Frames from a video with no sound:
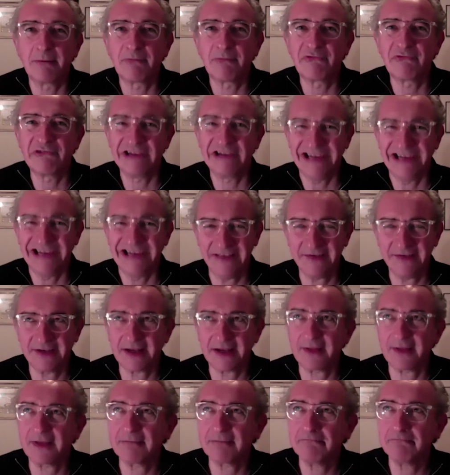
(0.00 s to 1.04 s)
printed,
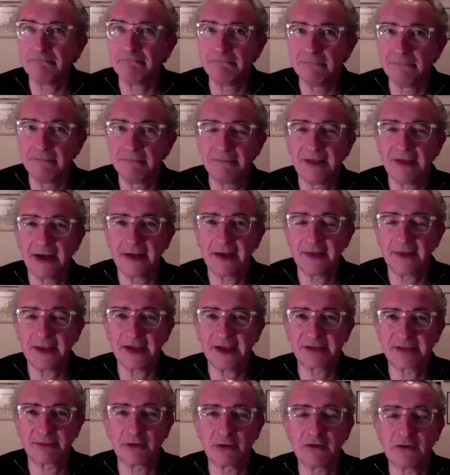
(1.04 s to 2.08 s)
I think uh, the
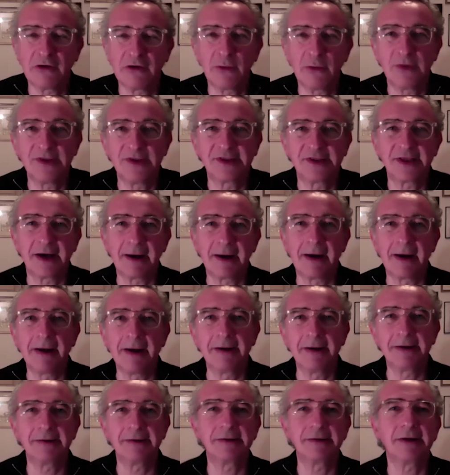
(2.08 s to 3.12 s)
explorer was uh,
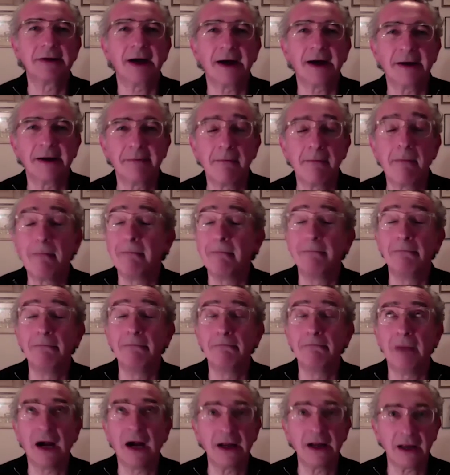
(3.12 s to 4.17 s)
um,
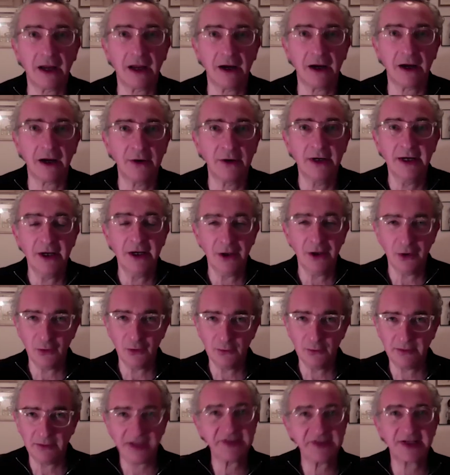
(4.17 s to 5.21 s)
Mungo,
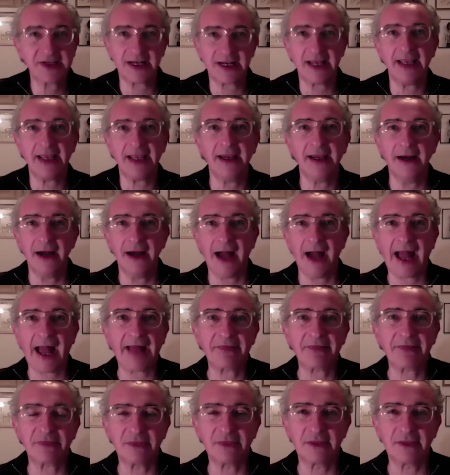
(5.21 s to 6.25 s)
who basically
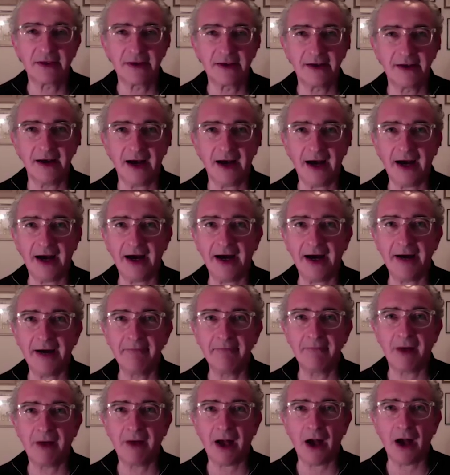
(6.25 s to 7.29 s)
hadn't um,
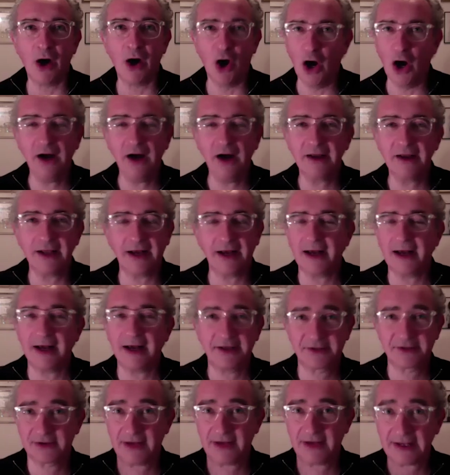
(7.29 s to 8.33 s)
heard, uh,
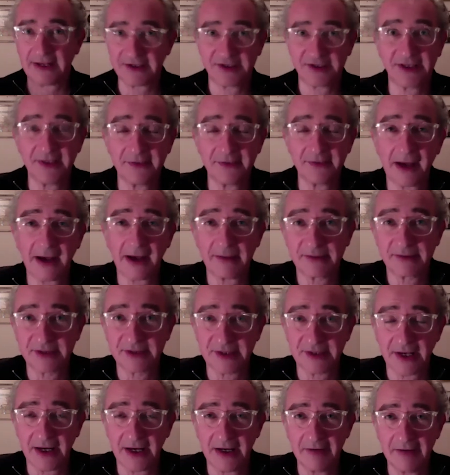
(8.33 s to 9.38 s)
sort of hadn't seen the maps
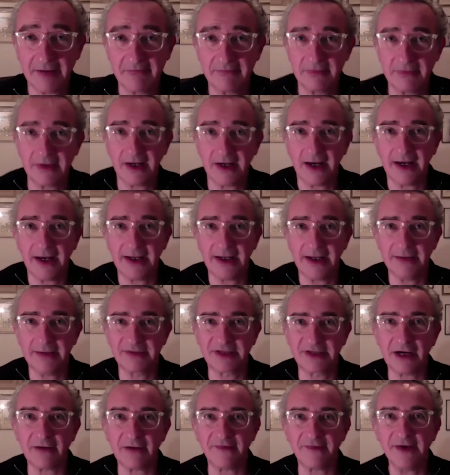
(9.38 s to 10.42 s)
um, uh,
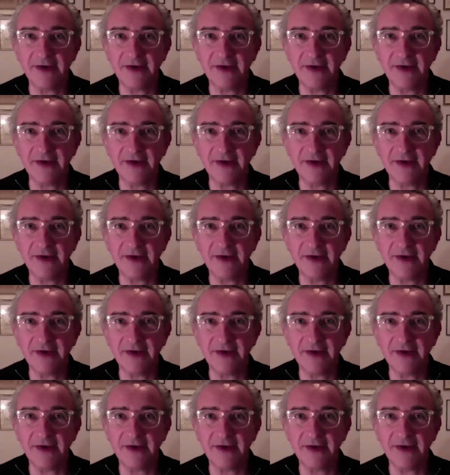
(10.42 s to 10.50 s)
himself.